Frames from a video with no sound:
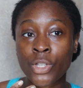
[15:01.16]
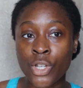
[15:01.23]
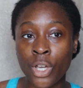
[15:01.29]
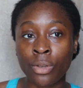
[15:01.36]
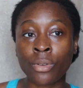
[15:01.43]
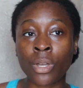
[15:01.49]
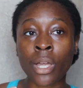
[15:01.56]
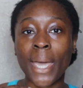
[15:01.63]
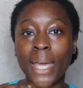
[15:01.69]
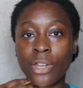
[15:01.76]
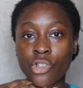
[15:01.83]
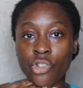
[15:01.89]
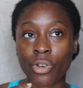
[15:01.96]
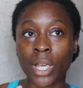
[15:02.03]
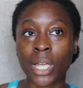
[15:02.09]
they don't
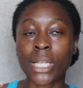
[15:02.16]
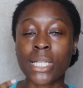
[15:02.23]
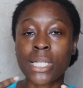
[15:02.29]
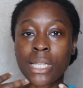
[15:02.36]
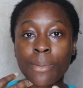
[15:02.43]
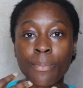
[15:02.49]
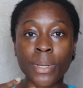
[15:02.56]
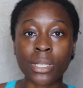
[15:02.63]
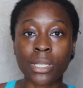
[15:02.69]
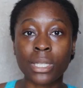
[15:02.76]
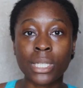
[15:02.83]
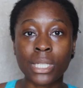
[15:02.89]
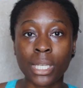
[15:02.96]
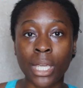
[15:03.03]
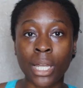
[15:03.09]
penetrate deep into
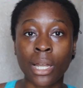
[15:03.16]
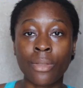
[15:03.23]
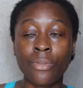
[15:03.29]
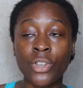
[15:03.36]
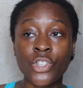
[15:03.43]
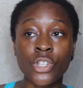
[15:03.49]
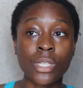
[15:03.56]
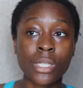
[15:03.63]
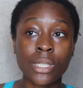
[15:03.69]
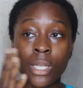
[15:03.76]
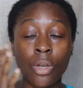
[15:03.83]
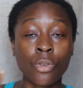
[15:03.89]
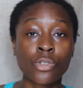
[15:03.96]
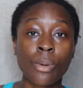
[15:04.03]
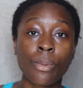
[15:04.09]
the skin and they just
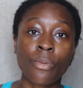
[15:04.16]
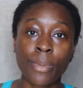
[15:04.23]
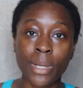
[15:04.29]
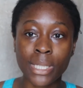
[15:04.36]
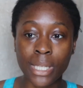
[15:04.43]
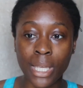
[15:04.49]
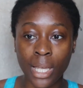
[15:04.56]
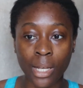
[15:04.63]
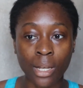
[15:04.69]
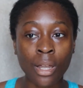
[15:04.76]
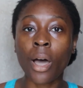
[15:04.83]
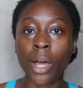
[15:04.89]
sit on top of my skin.